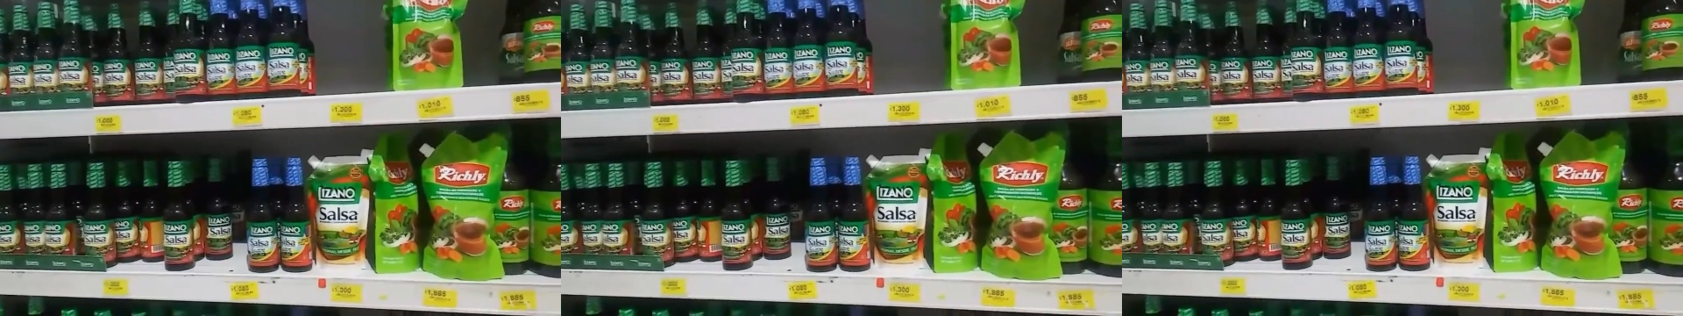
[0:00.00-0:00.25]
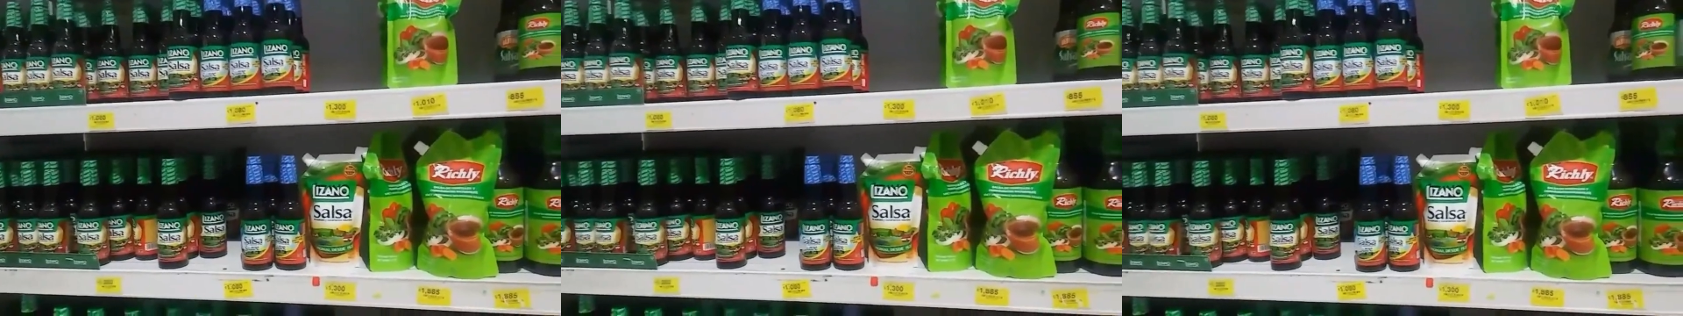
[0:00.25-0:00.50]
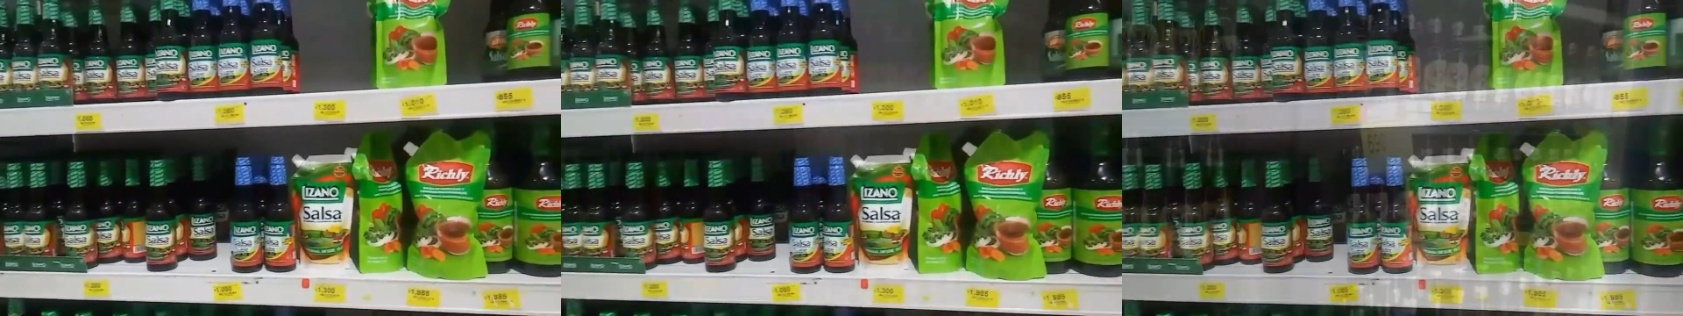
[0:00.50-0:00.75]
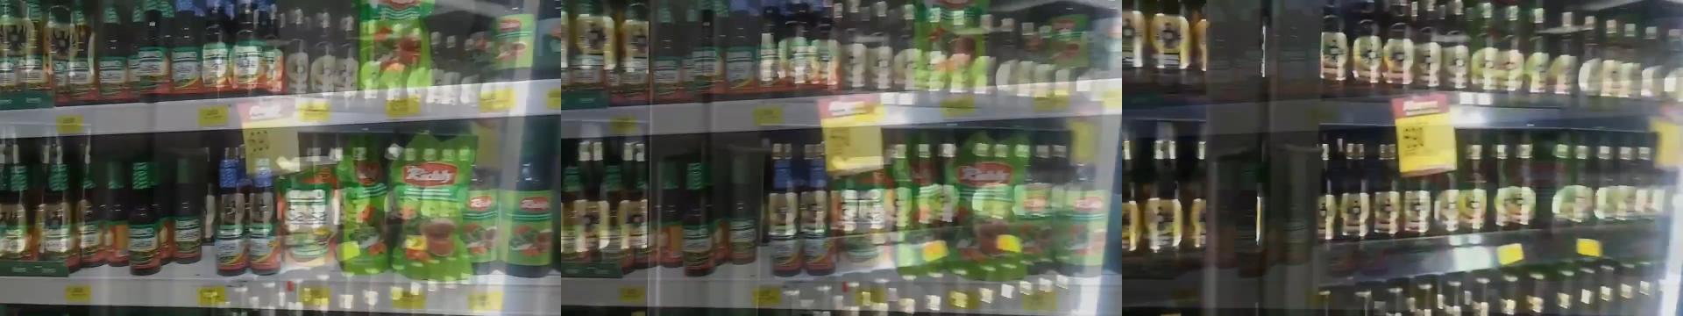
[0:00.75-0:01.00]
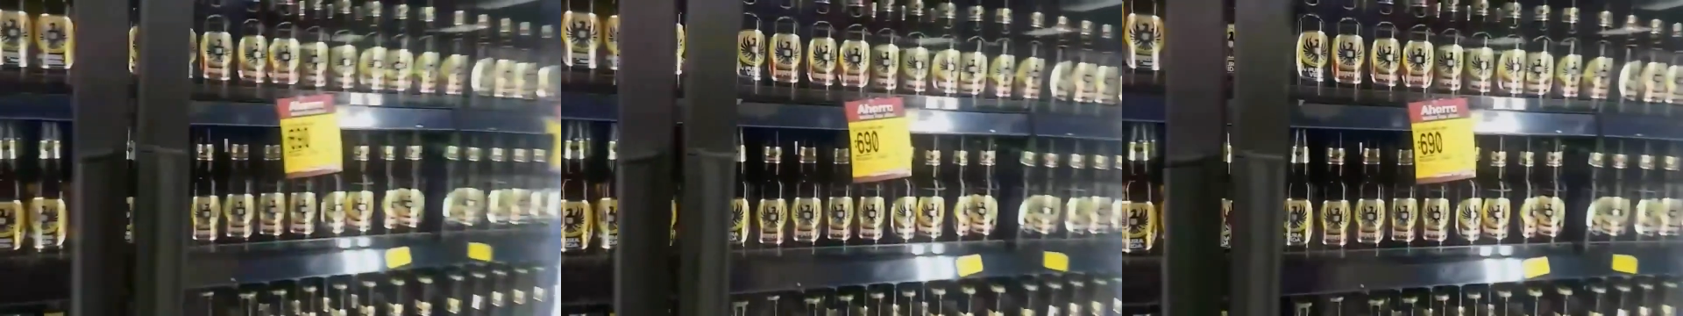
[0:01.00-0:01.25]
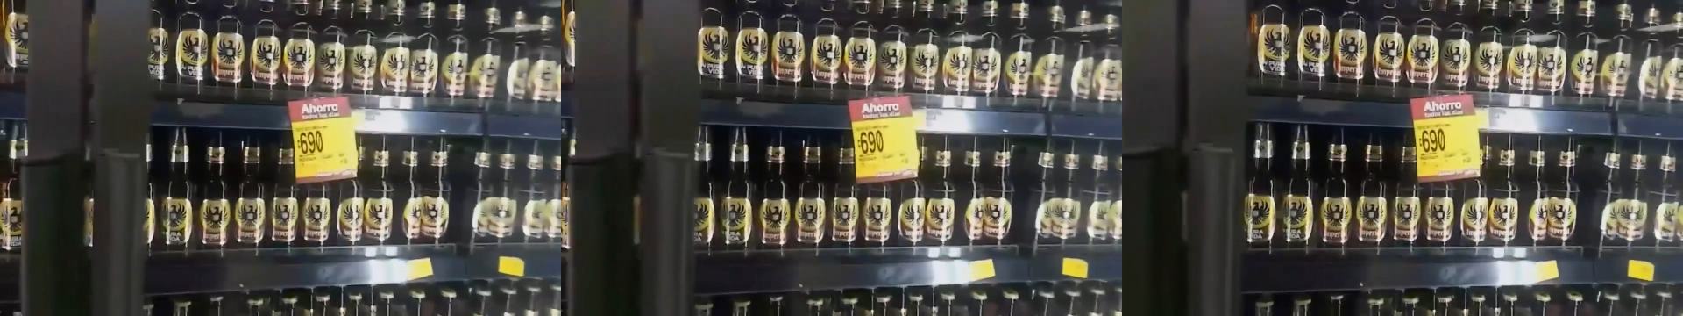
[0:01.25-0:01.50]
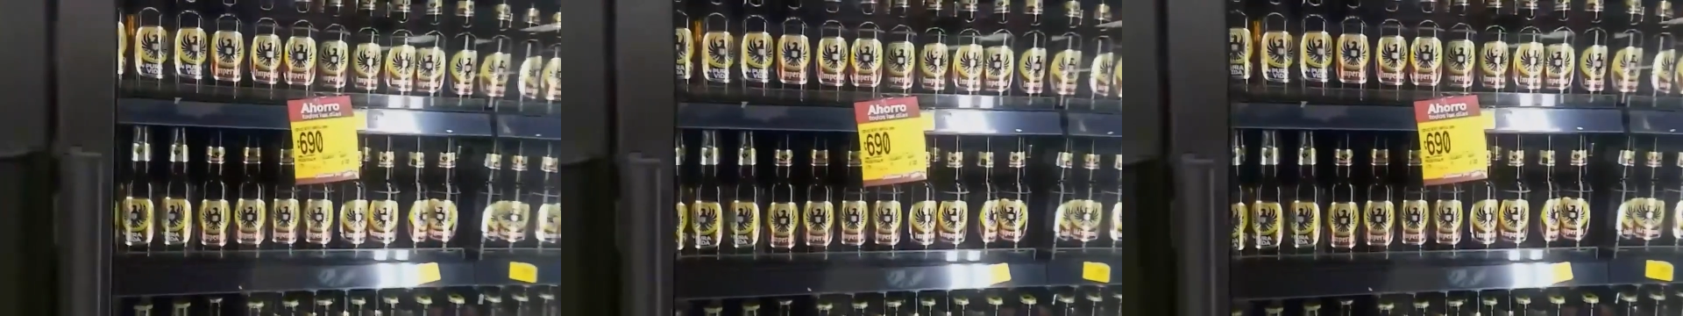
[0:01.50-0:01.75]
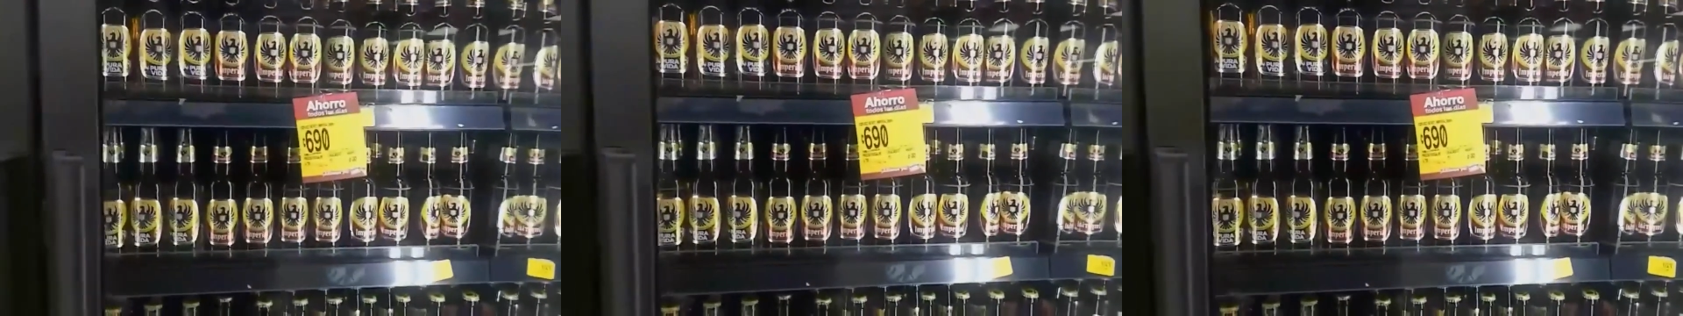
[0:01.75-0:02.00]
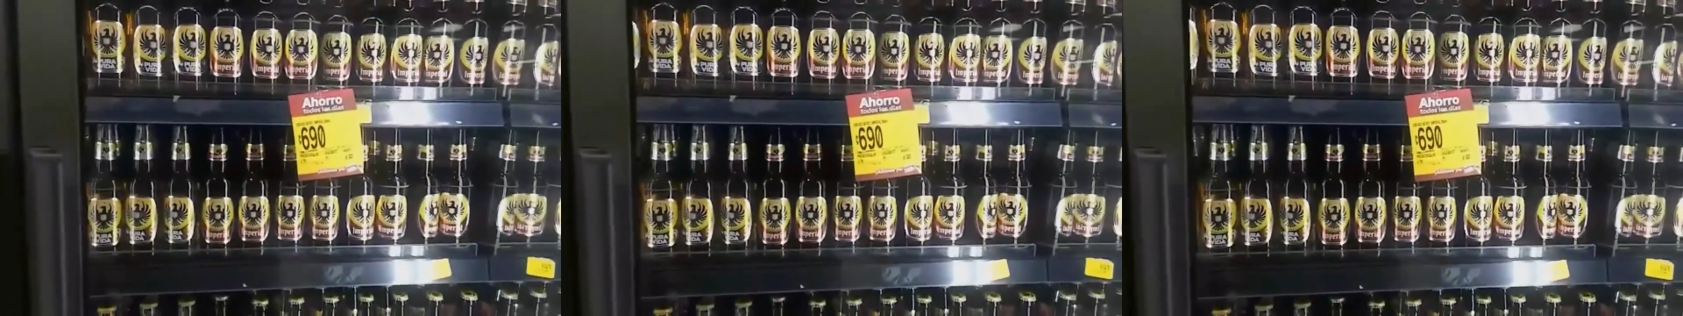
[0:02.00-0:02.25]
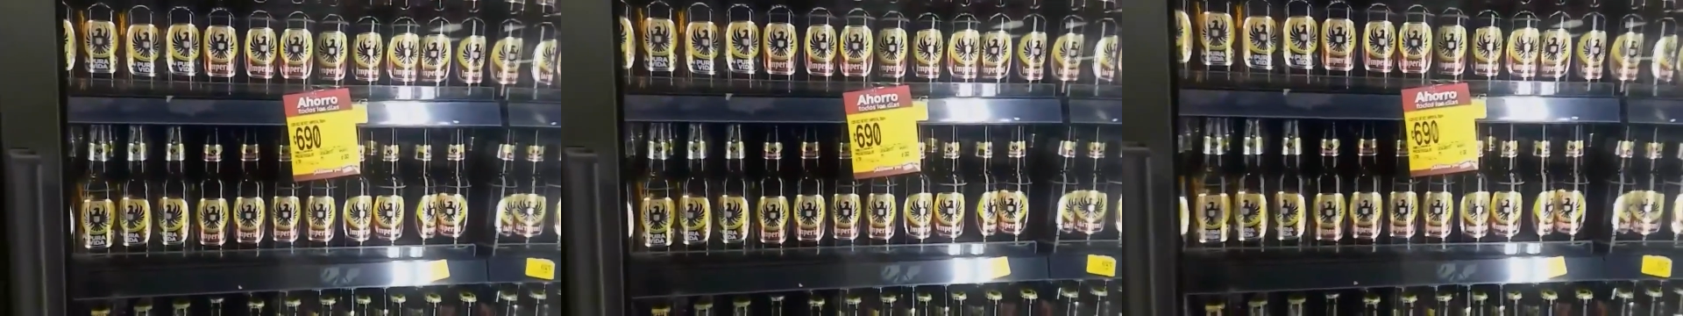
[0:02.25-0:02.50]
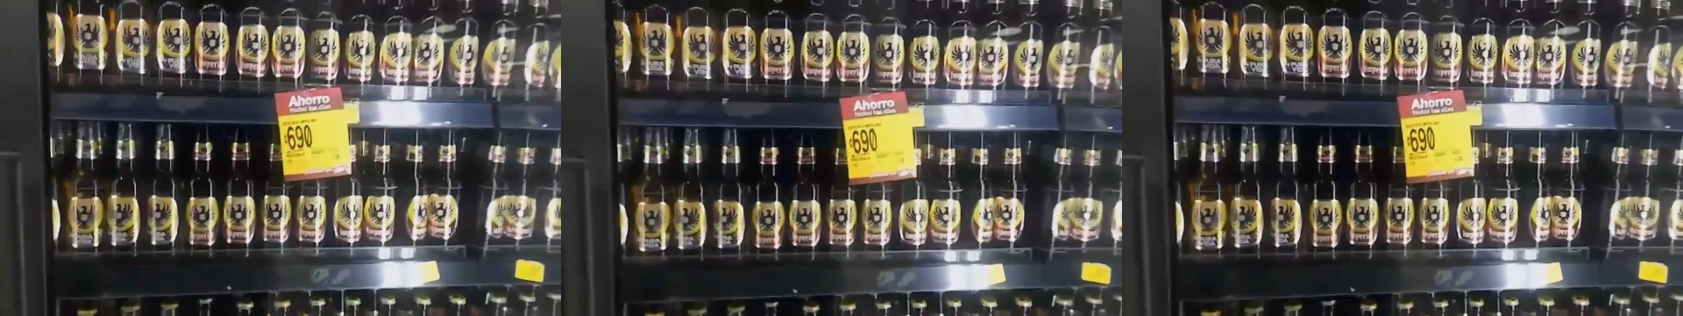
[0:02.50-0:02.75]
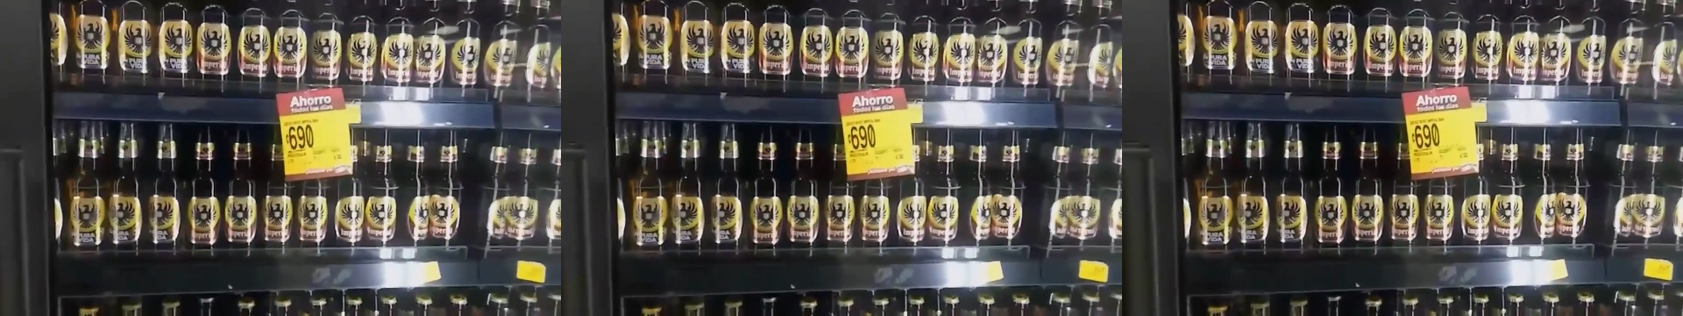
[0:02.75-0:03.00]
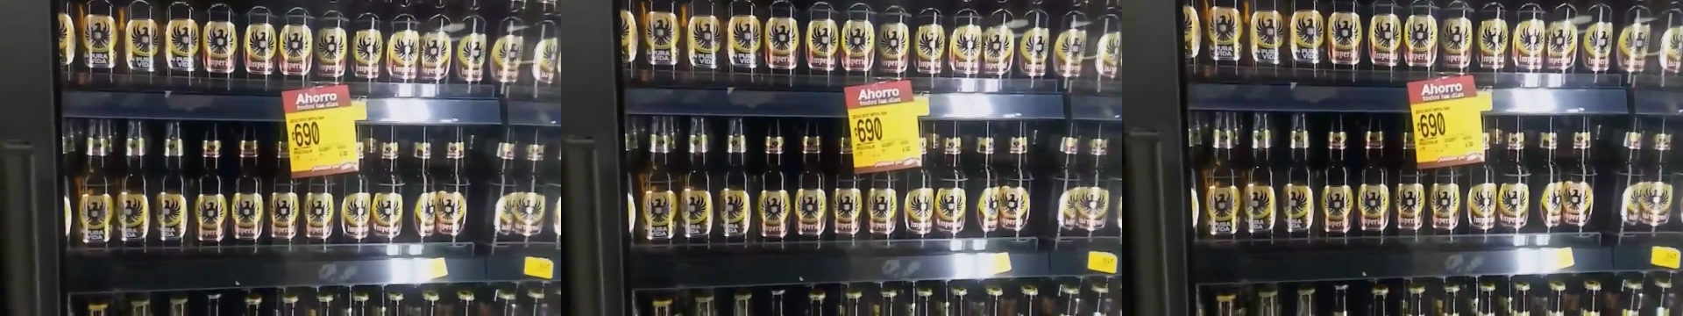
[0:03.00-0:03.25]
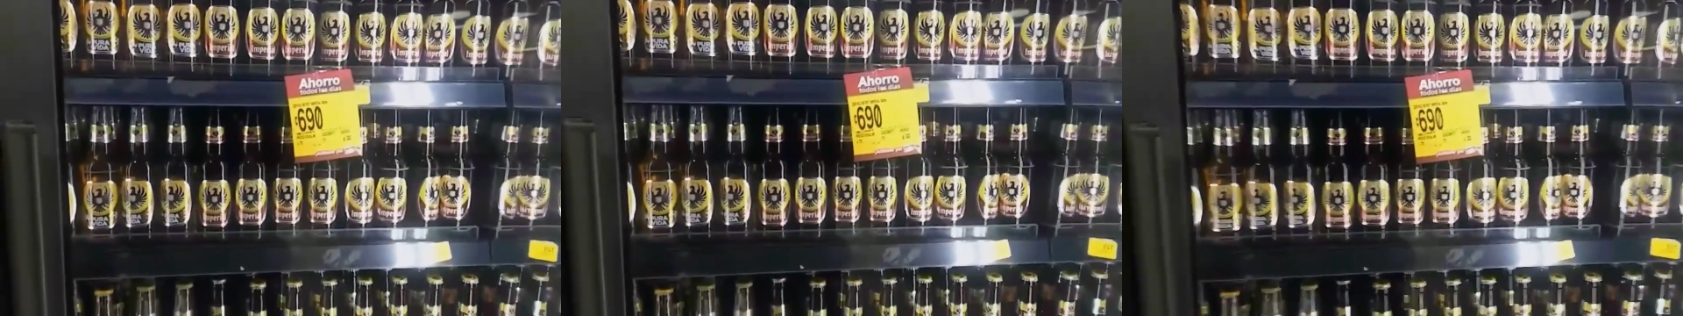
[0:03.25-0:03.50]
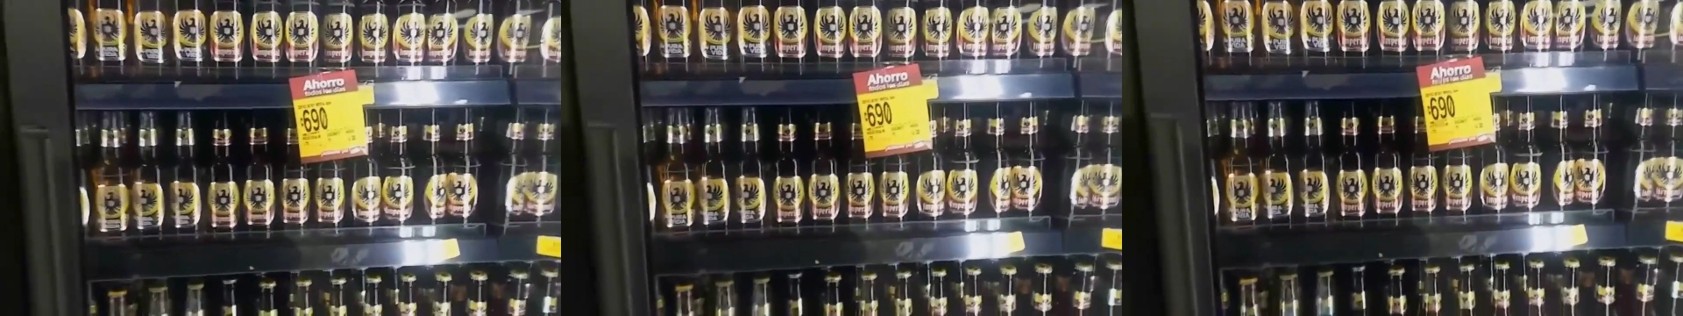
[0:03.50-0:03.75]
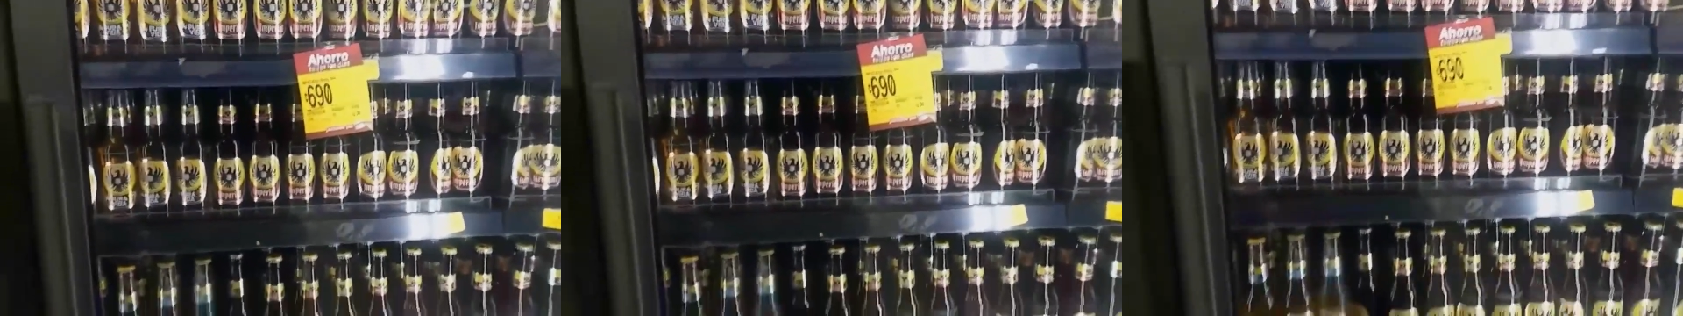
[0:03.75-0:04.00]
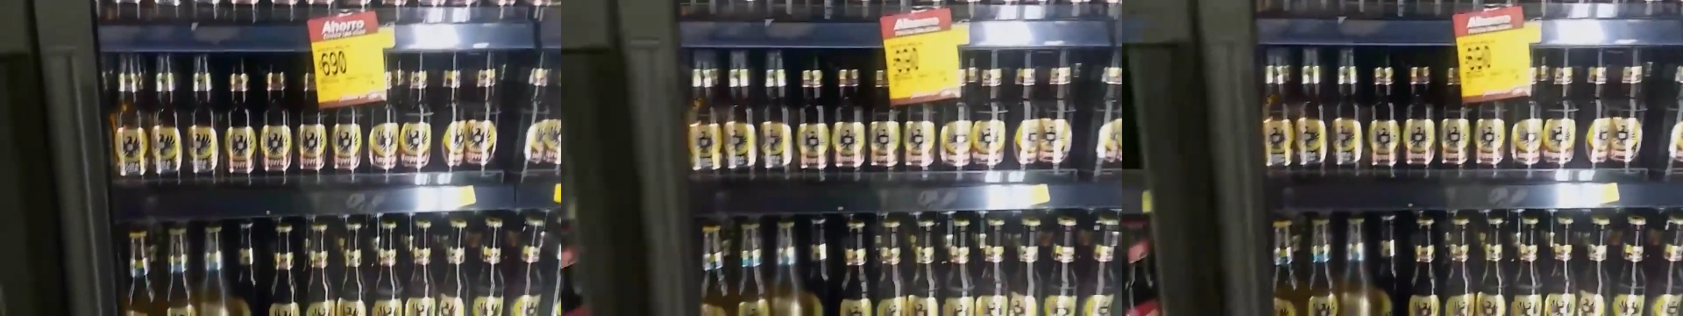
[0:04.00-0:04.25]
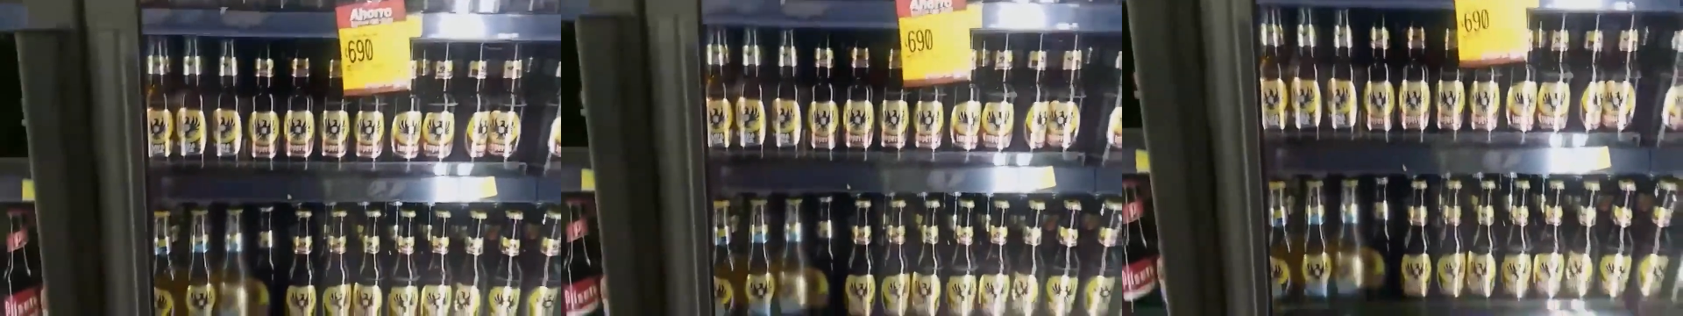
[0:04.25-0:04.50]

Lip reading: Nobody's mouth can be seen.